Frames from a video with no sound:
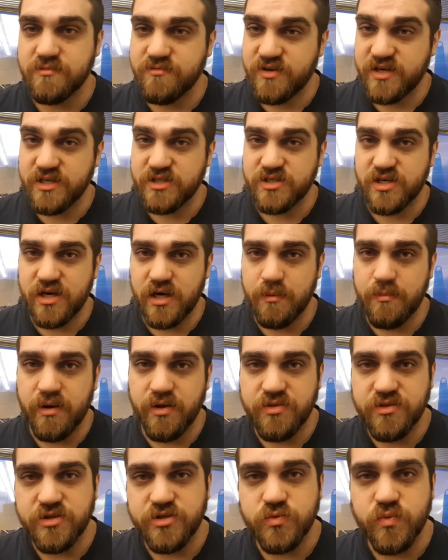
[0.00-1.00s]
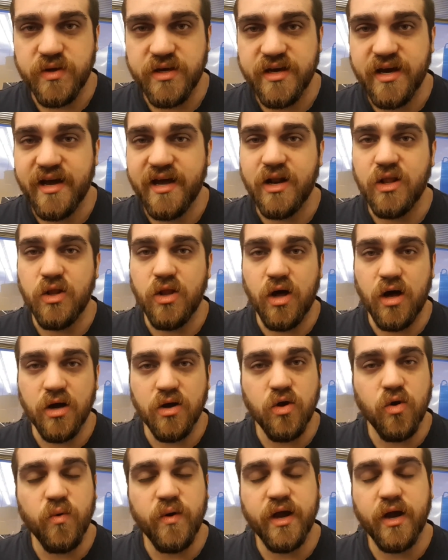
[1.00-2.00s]
I'm very sorry about this week. I had a
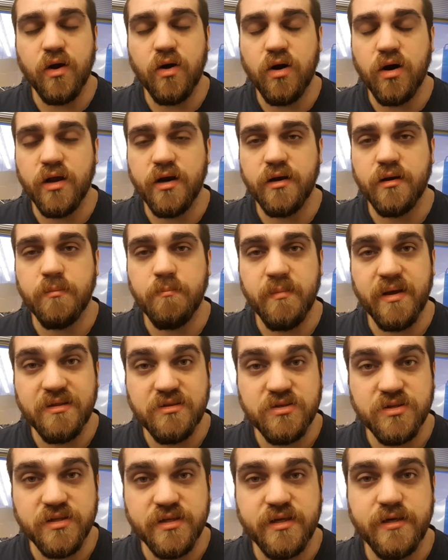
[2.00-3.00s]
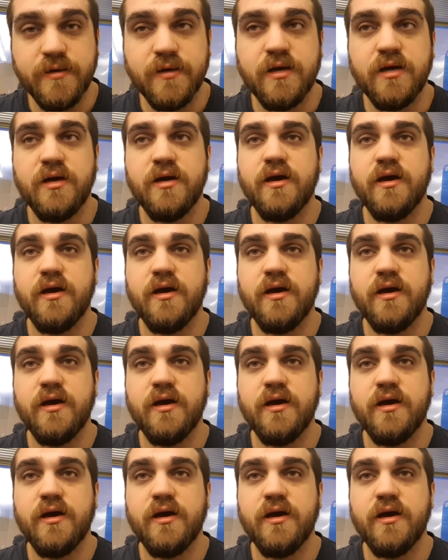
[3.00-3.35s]
lot going on mentally,